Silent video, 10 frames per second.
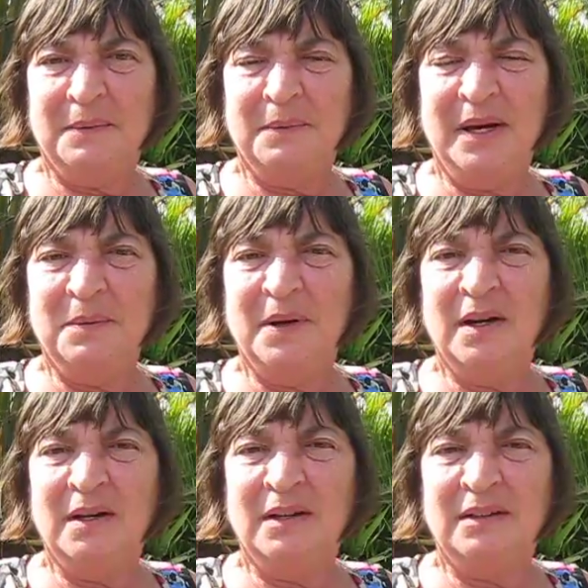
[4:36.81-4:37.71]
We
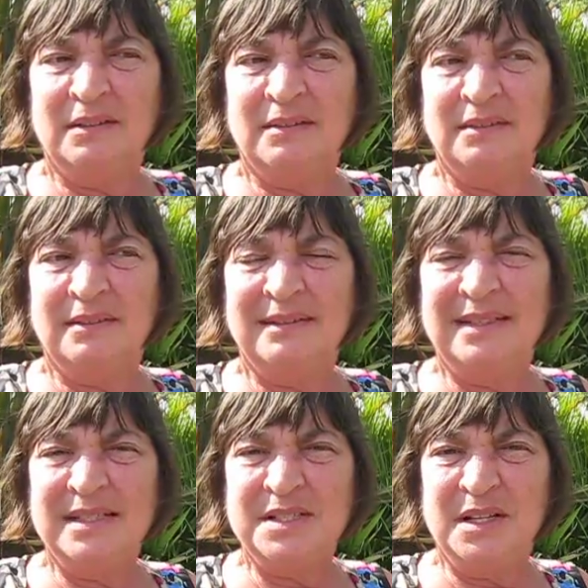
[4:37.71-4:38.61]
were
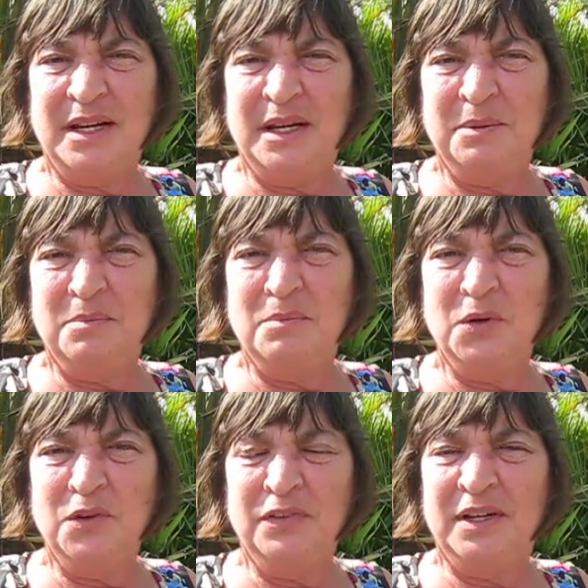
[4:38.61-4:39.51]
initially
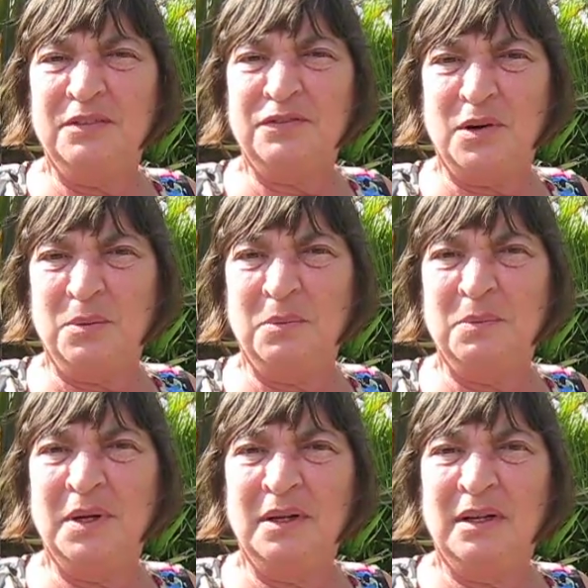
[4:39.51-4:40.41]
moving
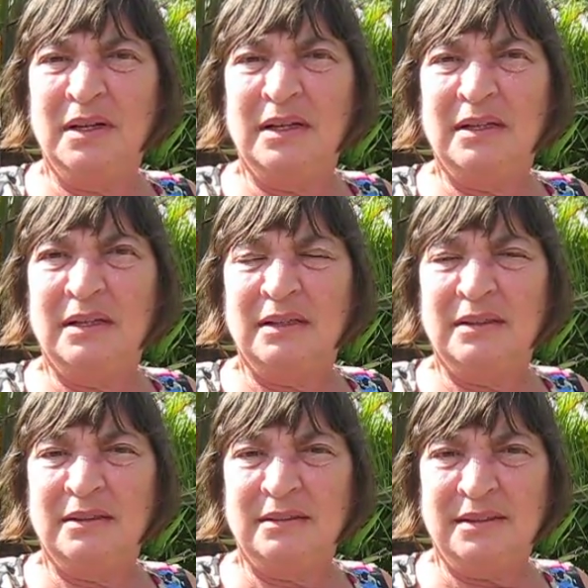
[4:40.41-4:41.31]
from
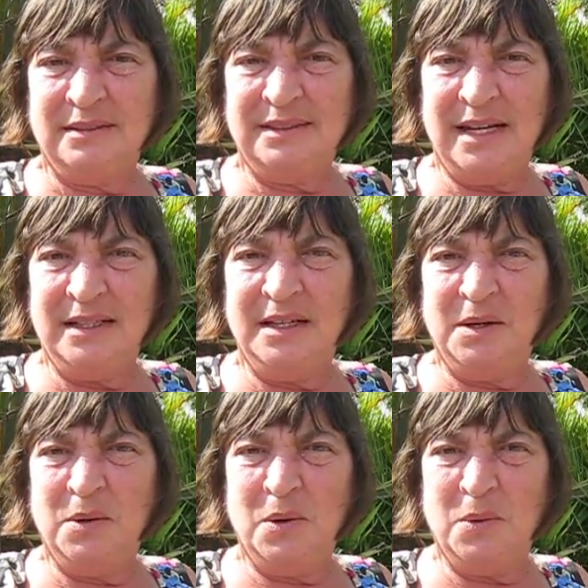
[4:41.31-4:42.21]
just taking
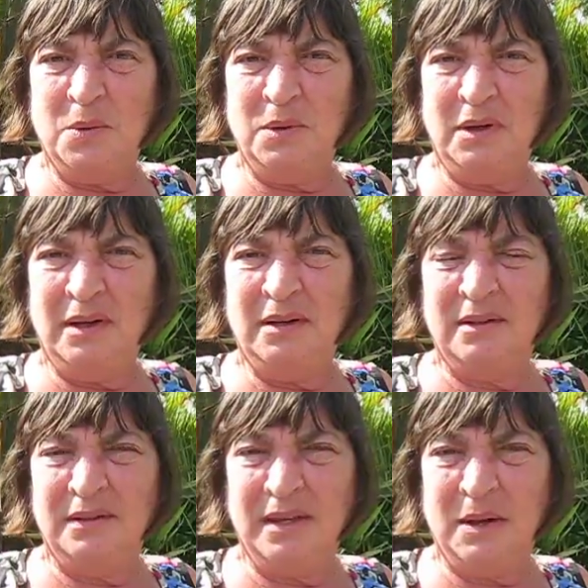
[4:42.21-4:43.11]
a hall
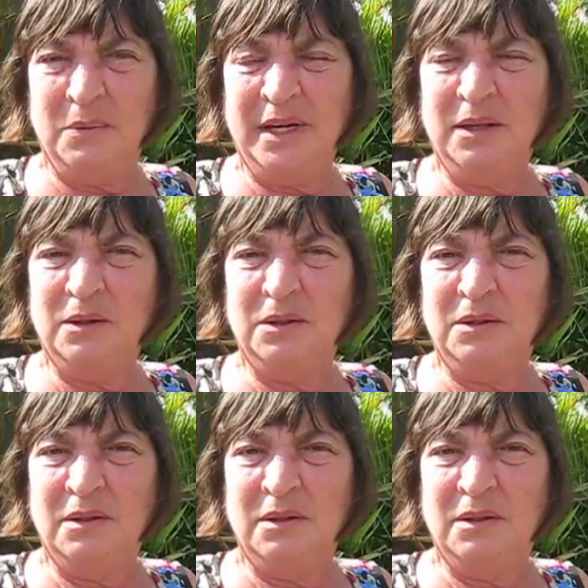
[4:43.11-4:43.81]
that we could